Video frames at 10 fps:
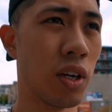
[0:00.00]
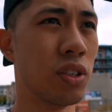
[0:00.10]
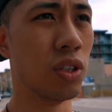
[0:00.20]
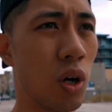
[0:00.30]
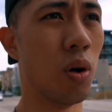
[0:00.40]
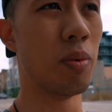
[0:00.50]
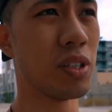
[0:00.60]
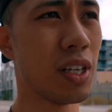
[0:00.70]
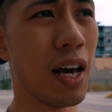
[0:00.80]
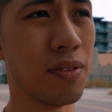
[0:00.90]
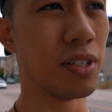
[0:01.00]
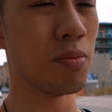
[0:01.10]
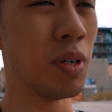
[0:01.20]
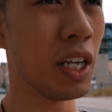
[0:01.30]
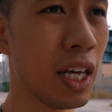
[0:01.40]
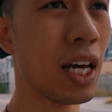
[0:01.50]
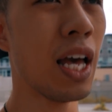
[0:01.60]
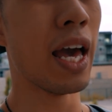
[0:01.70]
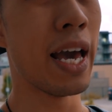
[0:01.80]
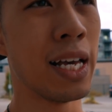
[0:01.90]
So about to have this meeting,
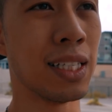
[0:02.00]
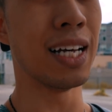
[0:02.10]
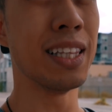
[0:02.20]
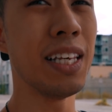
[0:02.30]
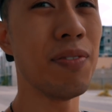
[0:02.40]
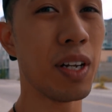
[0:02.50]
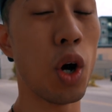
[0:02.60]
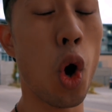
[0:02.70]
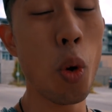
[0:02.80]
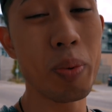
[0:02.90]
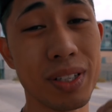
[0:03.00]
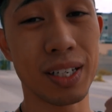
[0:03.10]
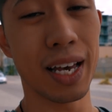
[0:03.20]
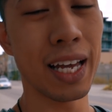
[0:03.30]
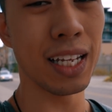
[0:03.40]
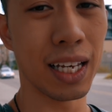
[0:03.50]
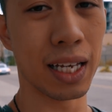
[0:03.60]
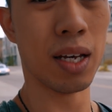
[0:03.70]
and I leave it open to Eddie.